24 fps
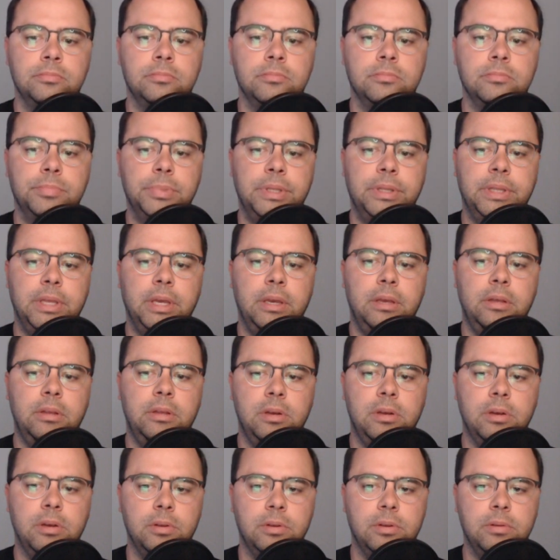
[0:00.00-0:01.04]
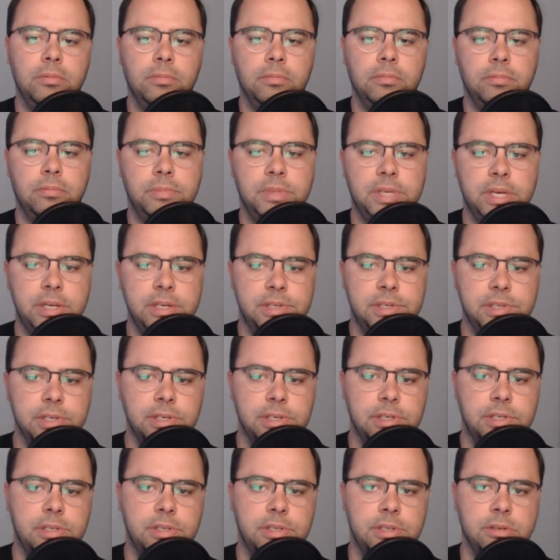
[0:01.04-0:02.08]
But they, 10
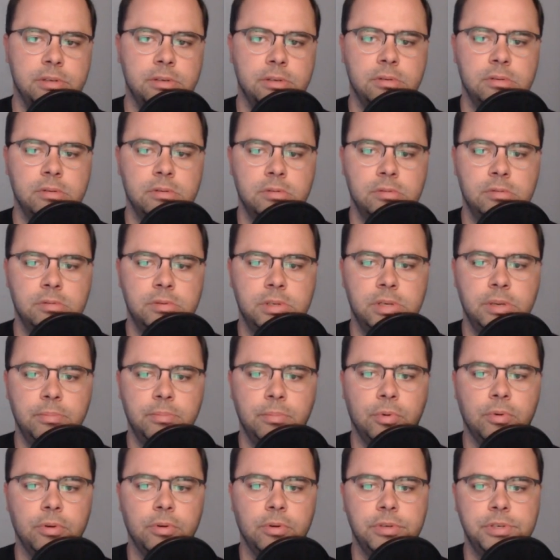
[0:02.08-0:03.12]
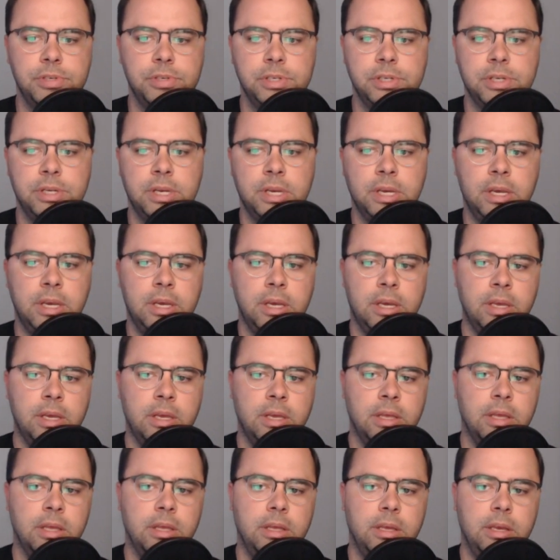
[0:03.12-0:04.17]
assists, 10 boards,
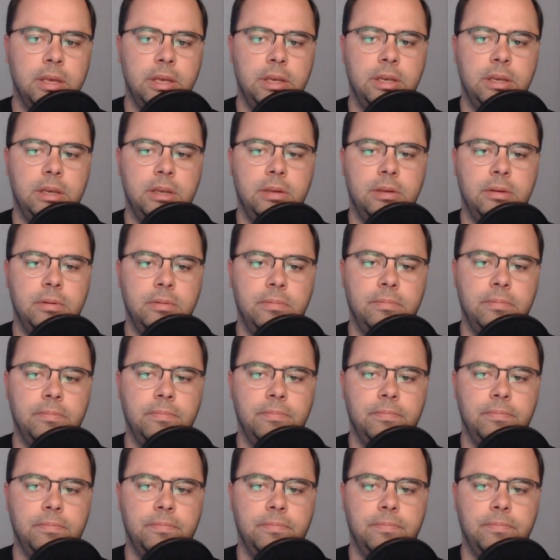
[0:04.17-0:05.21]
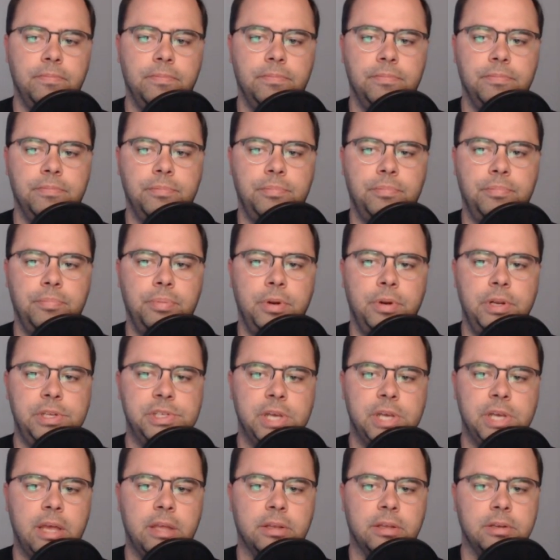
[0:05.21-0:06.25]
like, pretty
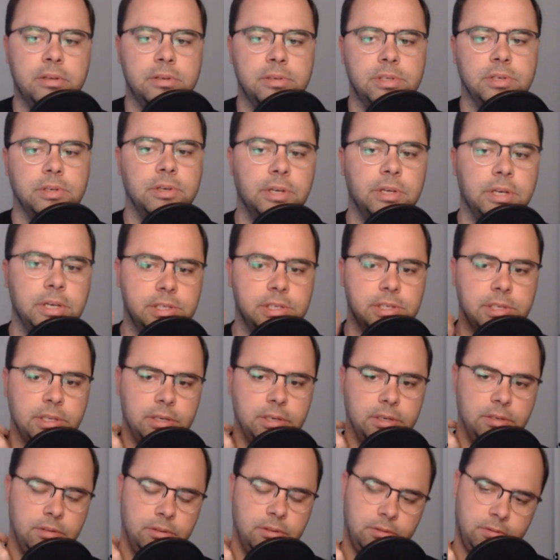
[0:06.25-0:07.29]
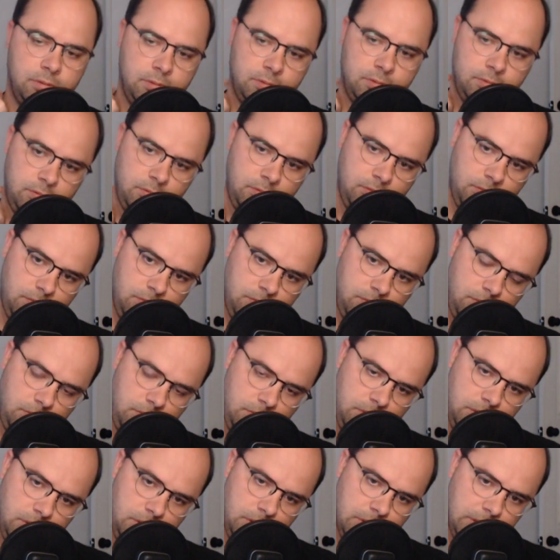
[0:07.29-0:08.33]
solid until you get to
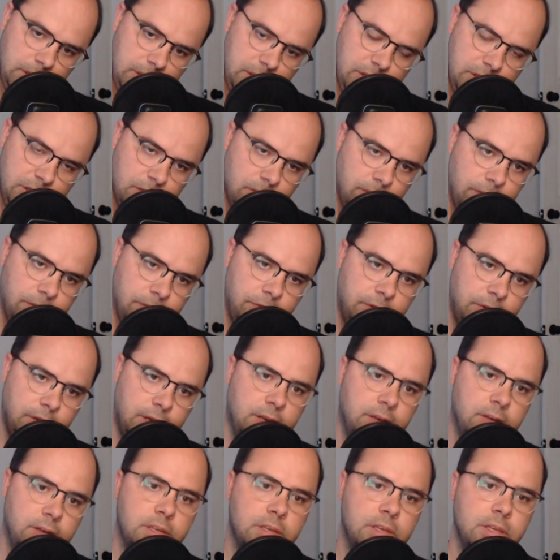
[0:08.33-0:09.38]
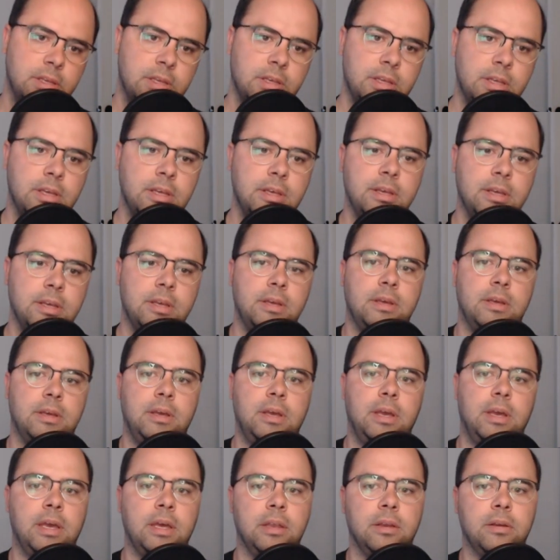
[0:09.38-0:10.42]
they just don't defend.
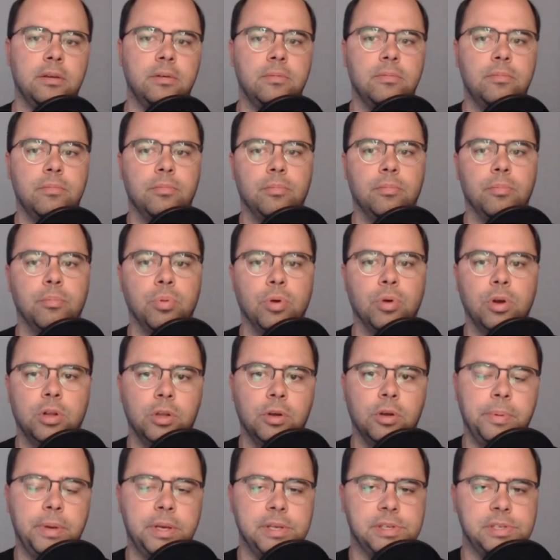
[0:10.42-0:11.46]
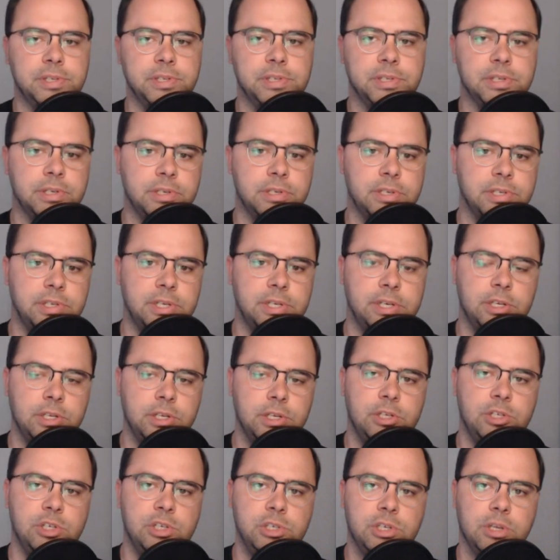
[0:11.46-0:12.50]
And Brook Lopez
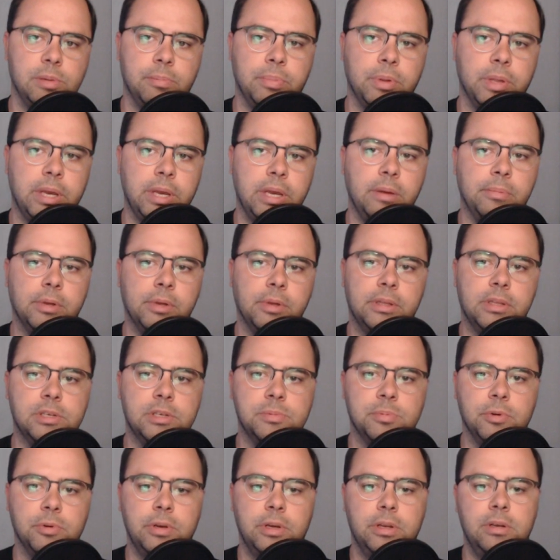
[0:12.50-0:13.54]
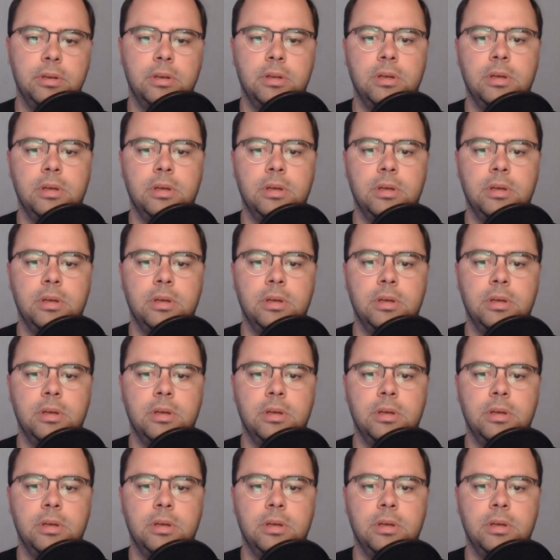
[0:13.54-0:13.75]
he's just unplayable at this point.